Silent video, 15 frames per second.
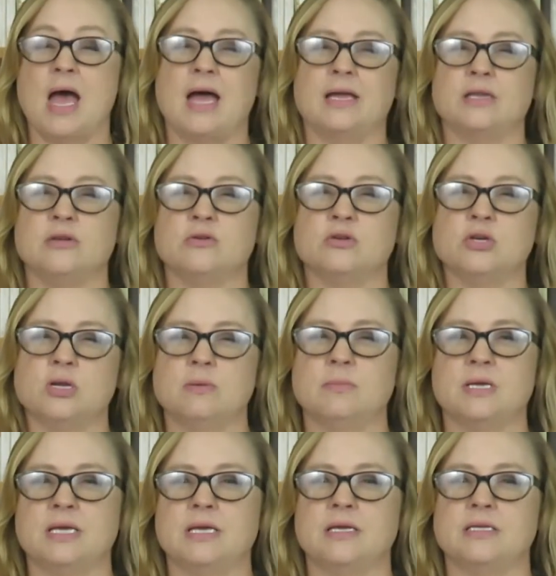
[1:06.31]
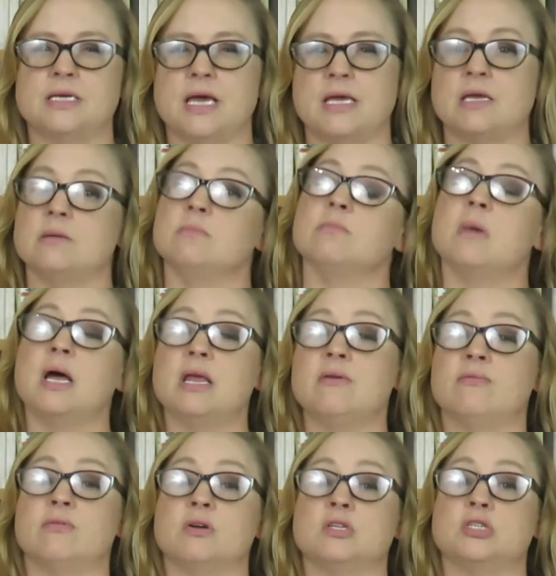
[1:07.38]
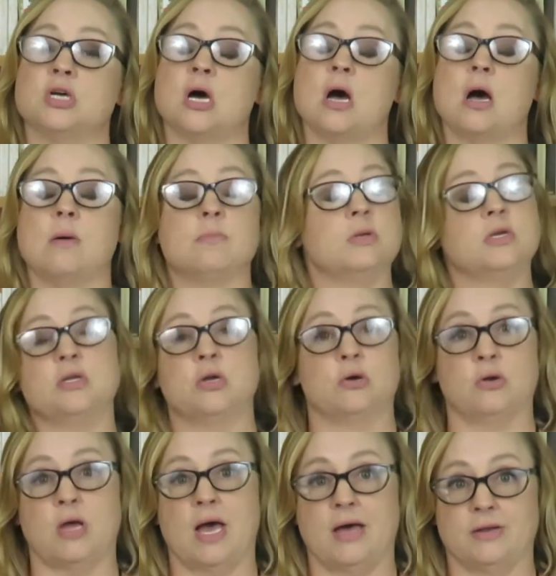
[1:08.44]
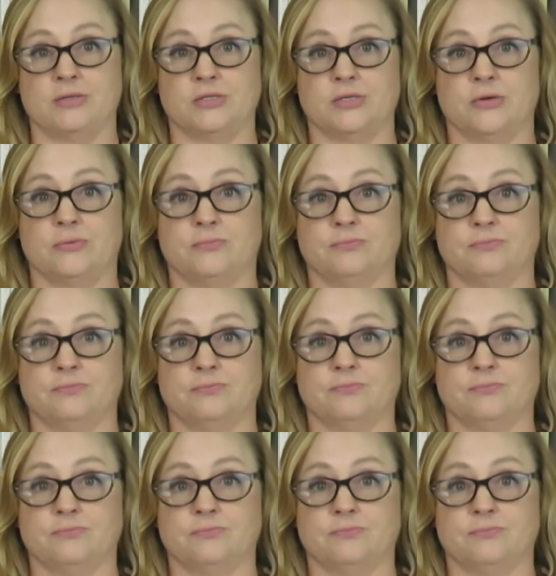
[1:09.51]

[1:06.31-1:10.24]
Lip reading: And you shouldn't be taking money for a job you don't know how to do.